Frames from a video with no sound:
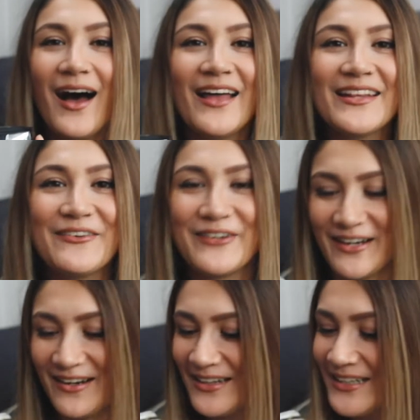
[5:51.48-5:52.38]
Oh, there
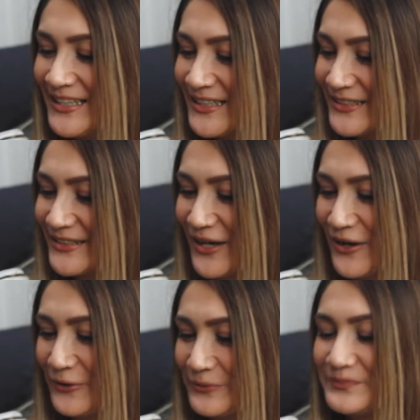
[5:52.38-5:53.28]
we are.
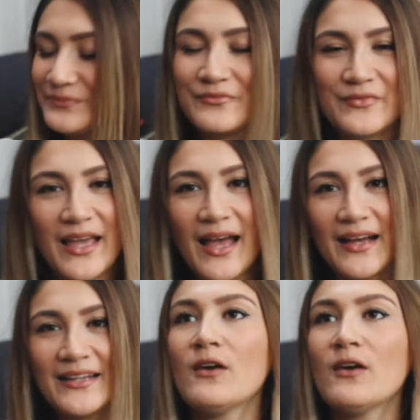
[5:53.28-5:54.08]
So yeah,